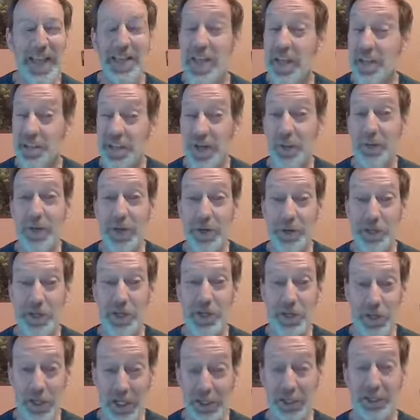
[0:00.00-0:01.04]
and then somebody who could
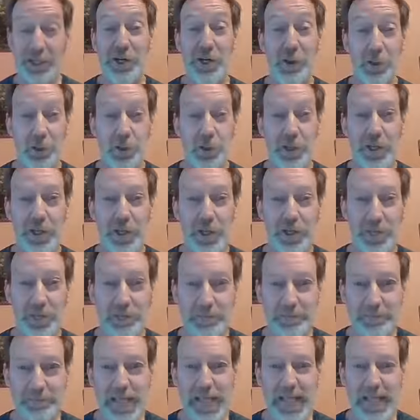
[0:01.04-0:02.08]
just clear wood
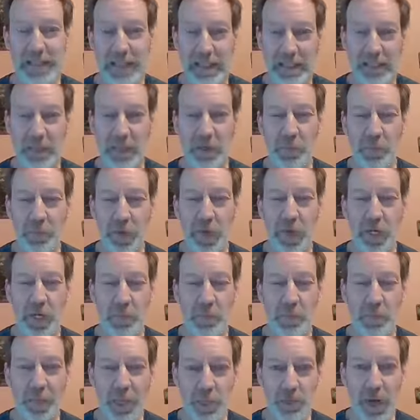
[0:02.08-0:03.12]
and clear
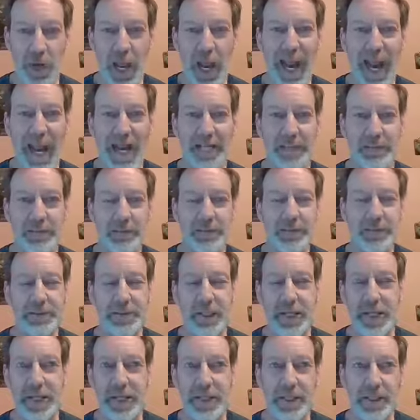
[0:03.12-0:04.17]
brush, but could act,
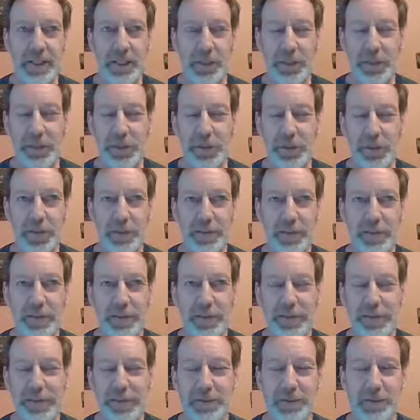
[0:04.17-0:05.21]
uh, could uh,
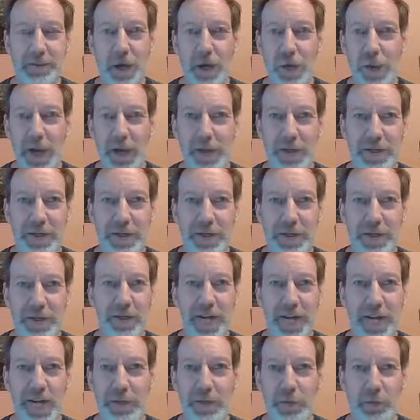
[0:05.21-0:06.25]
know how to
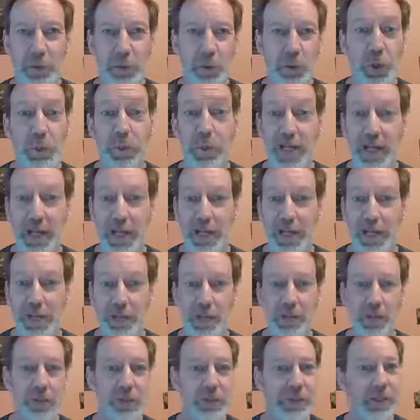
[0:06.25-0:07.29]
navigate over tripping
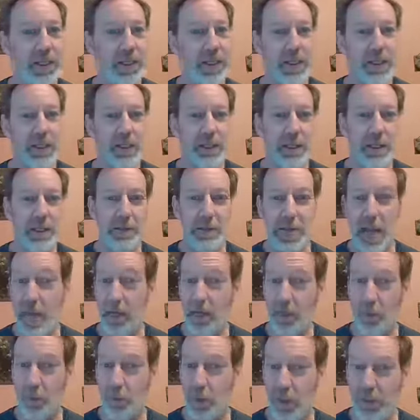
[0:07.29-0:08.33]
hazards,
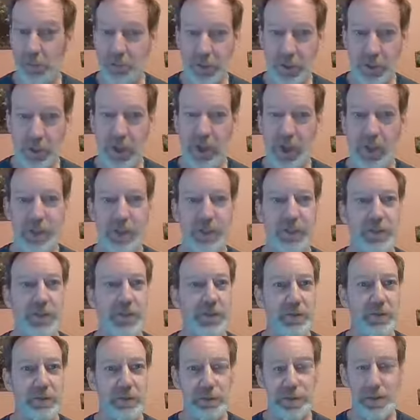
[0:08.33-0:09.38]
not in the way of
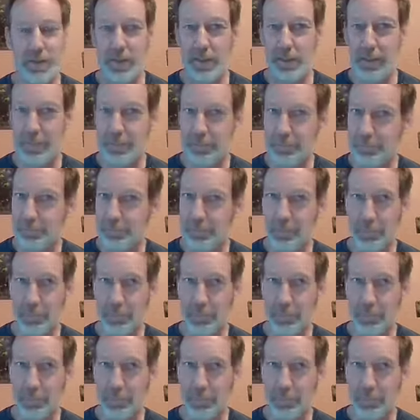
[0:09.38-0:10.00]
saws, uh,